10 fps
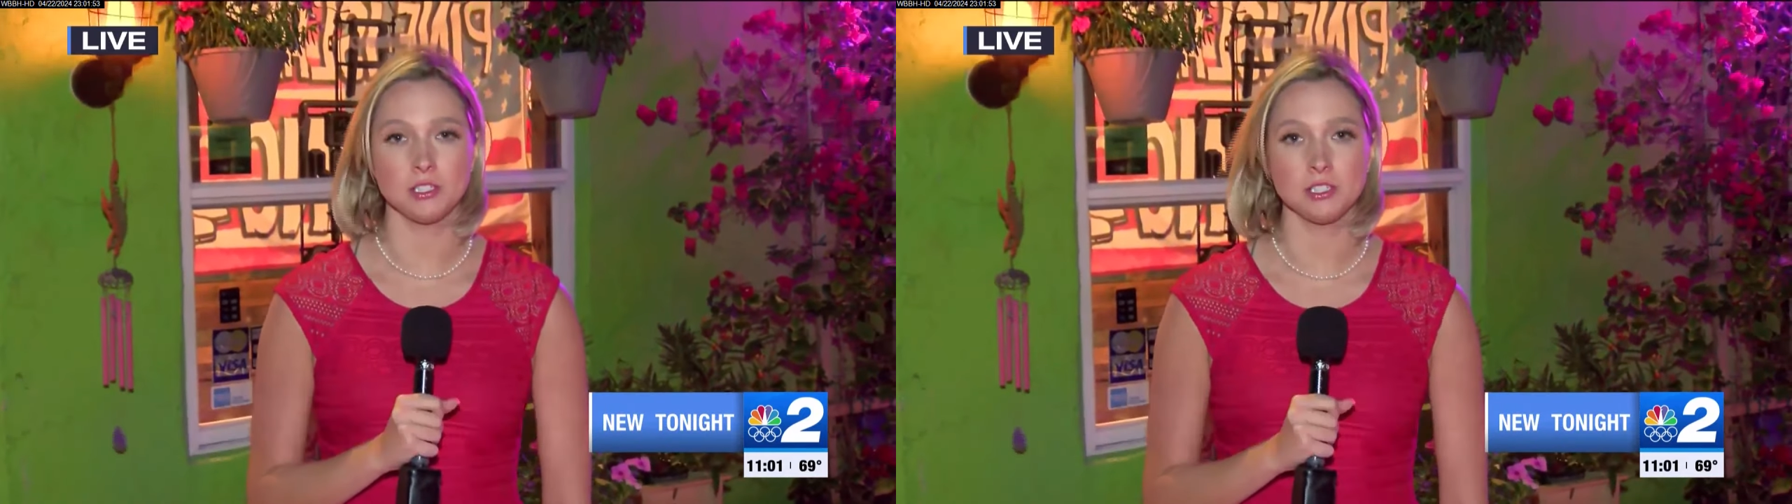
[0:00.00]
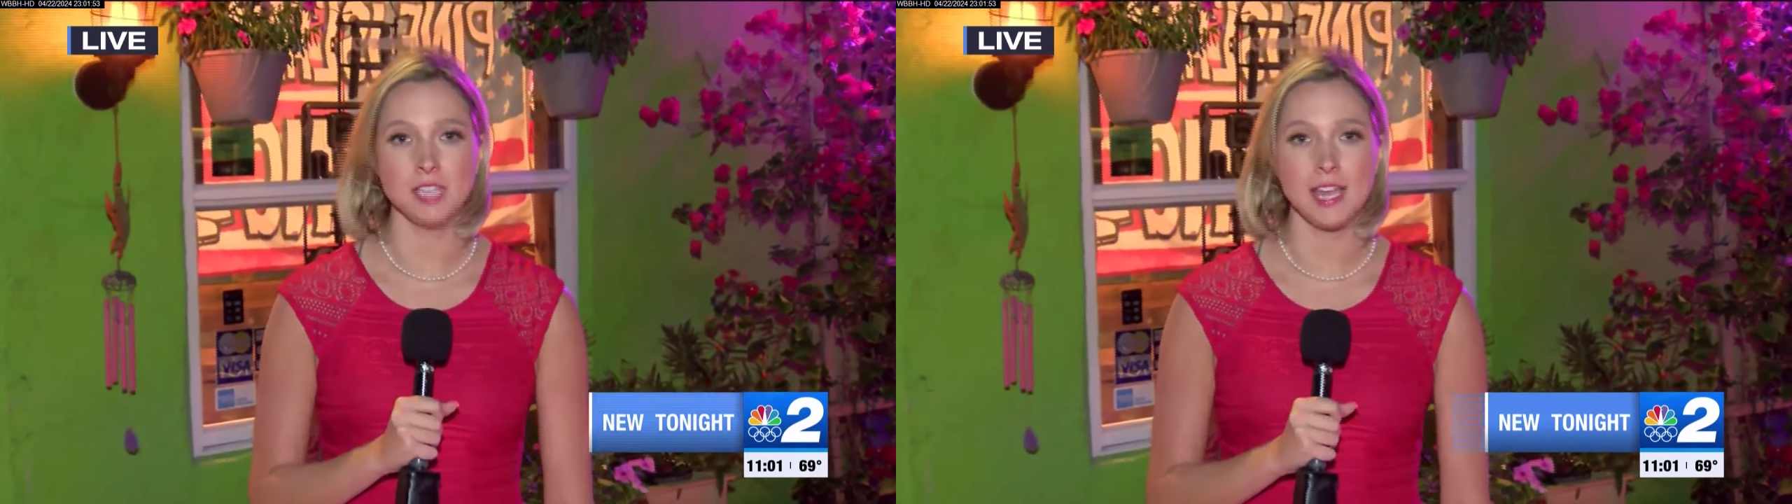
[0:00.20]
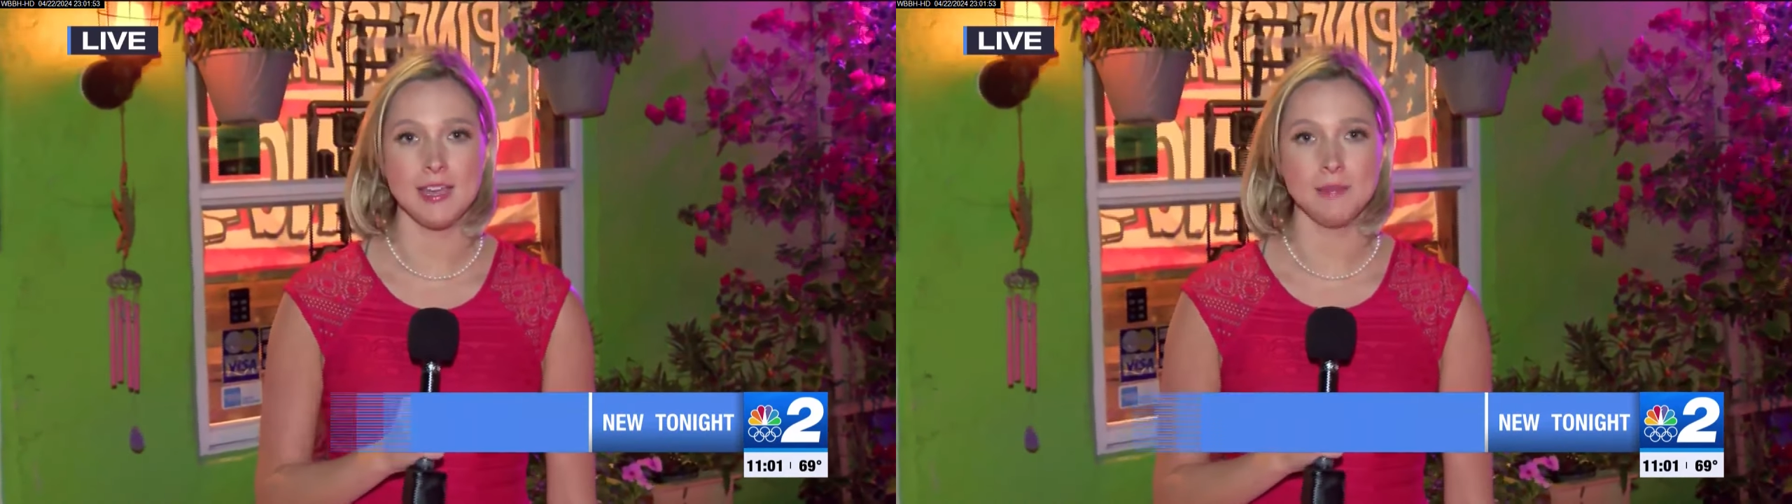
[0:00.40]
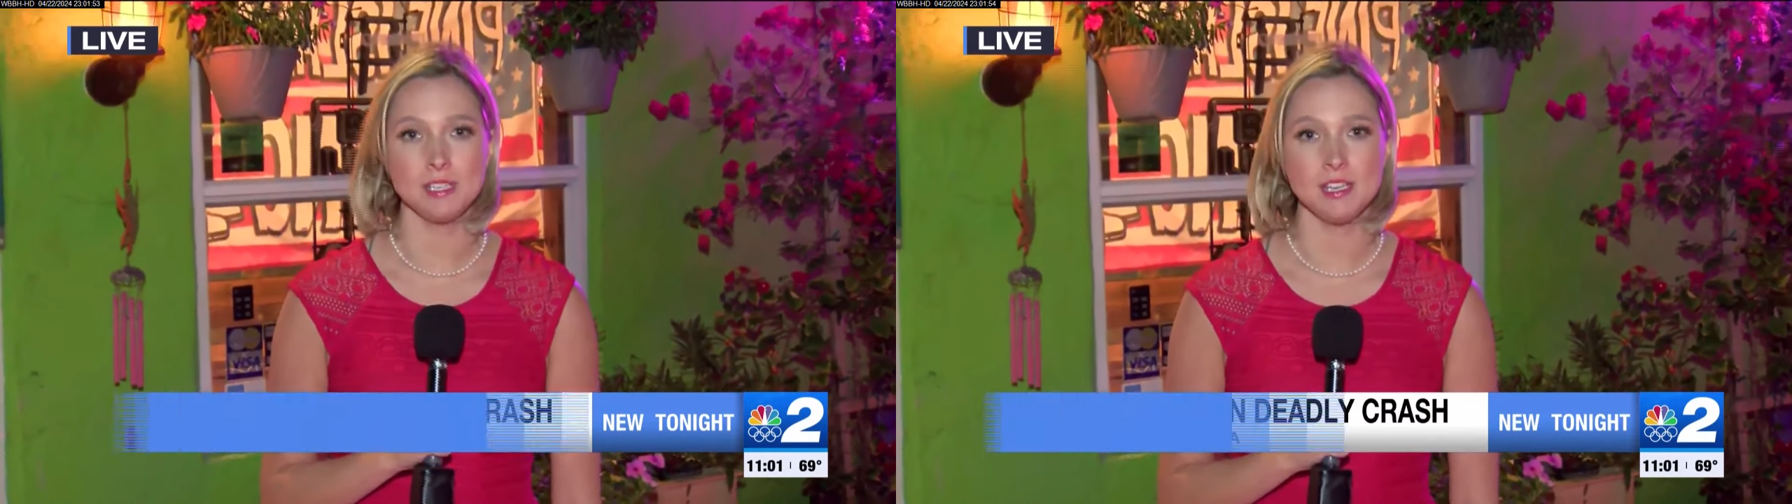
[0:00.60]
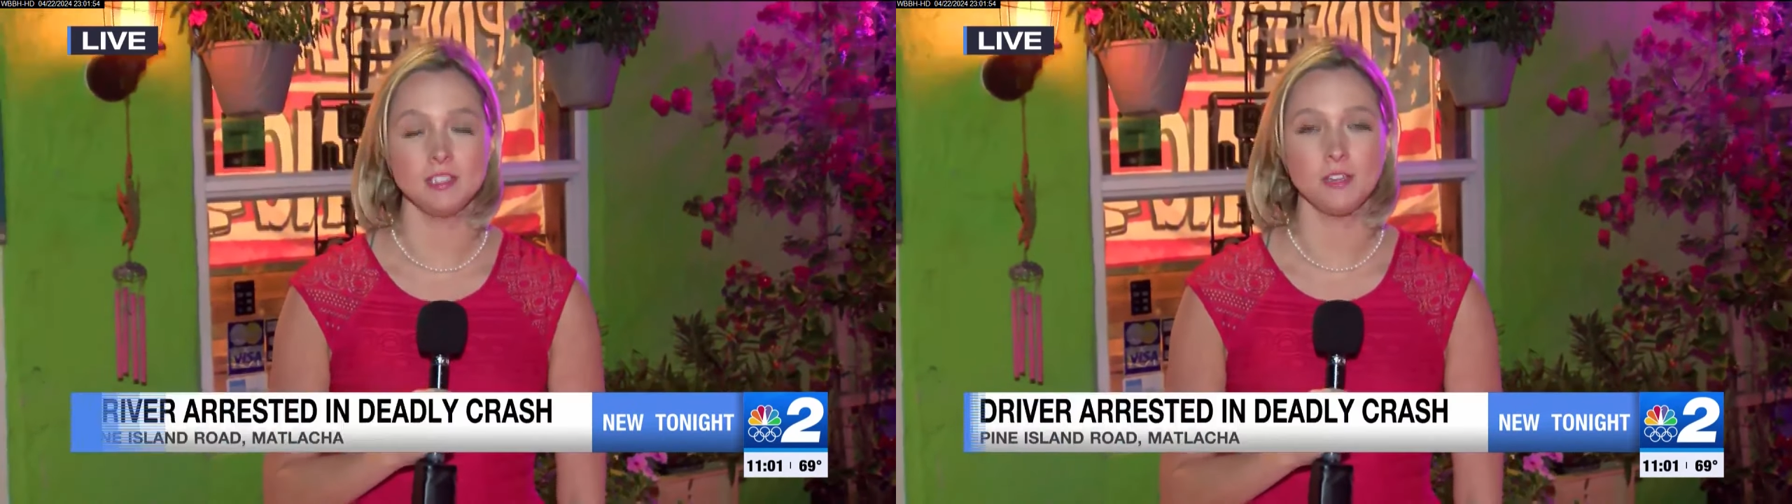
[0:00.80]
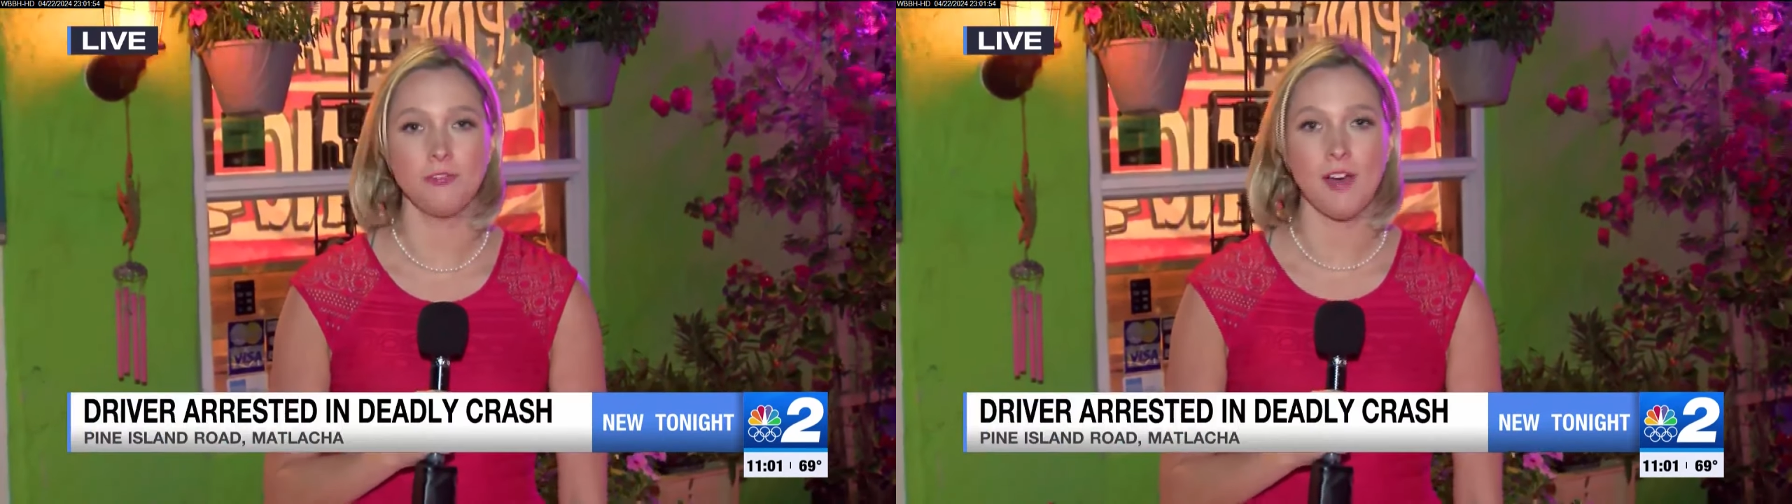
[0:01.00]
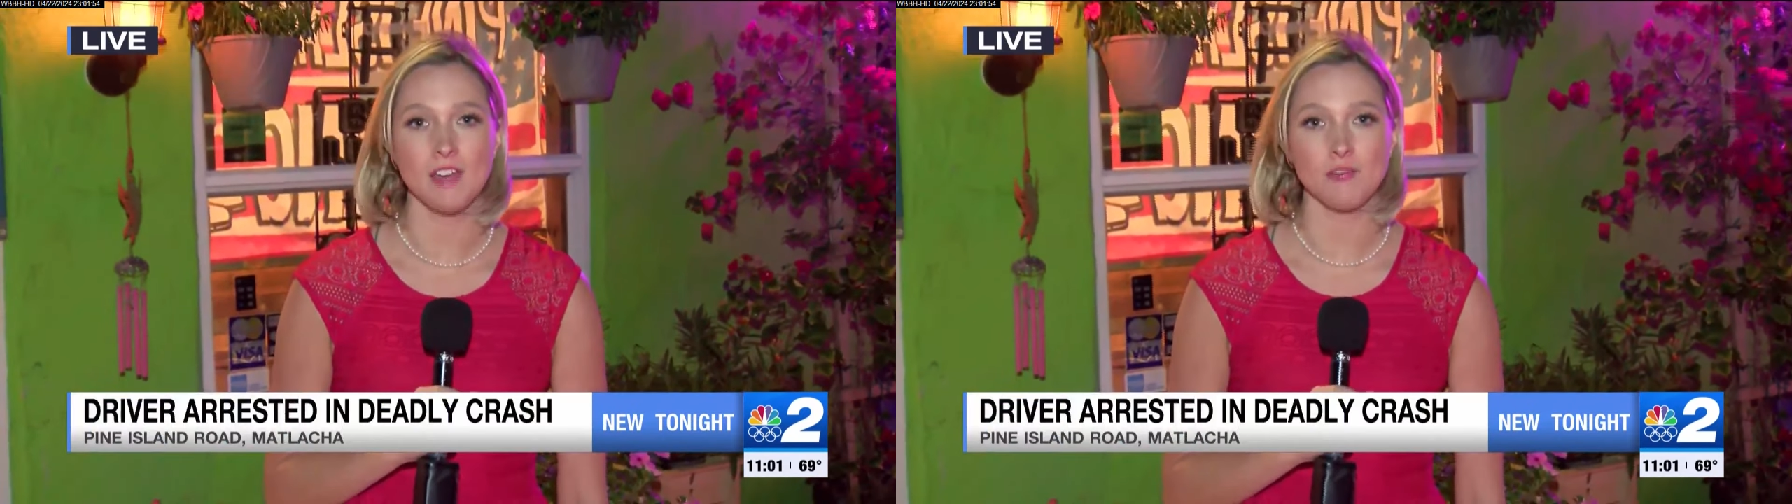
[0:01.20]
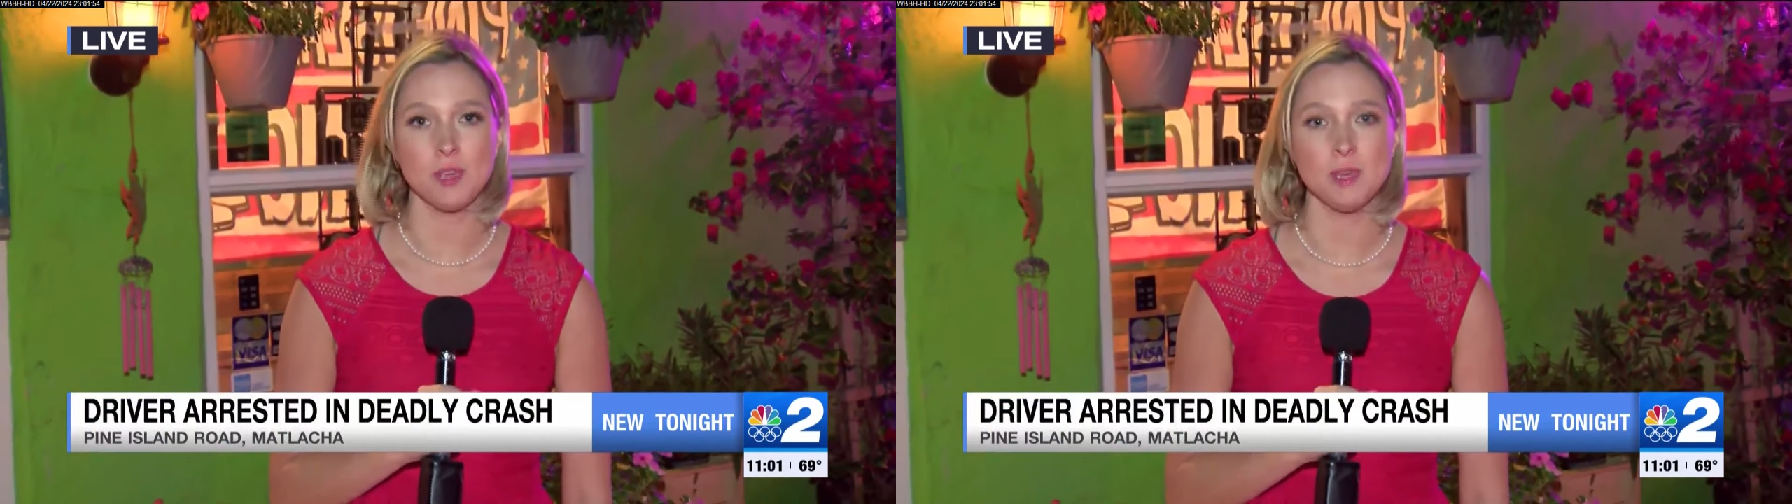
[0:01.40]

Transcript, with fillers: slammed into 5